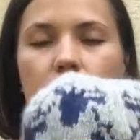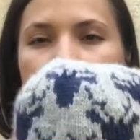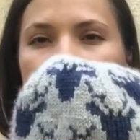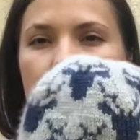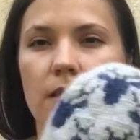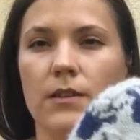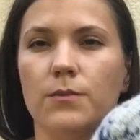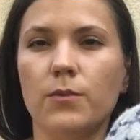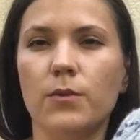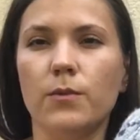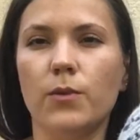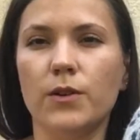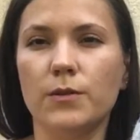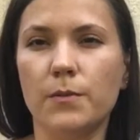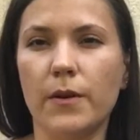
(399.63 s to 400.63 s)
this
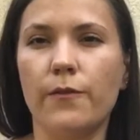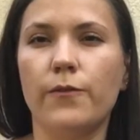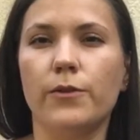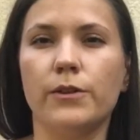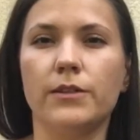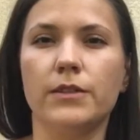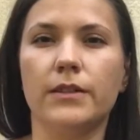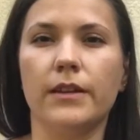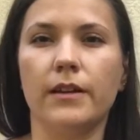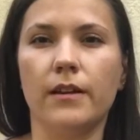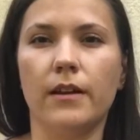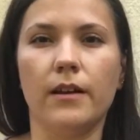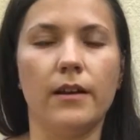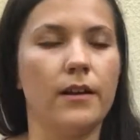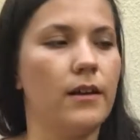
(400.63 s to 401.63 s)
was my first
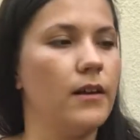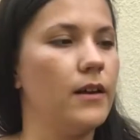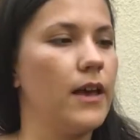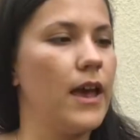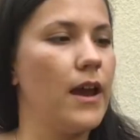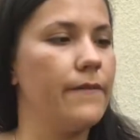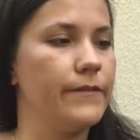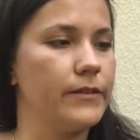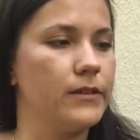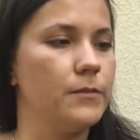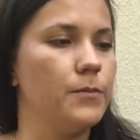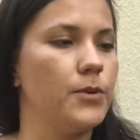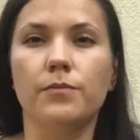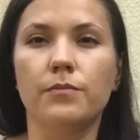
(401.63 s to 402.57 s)
ever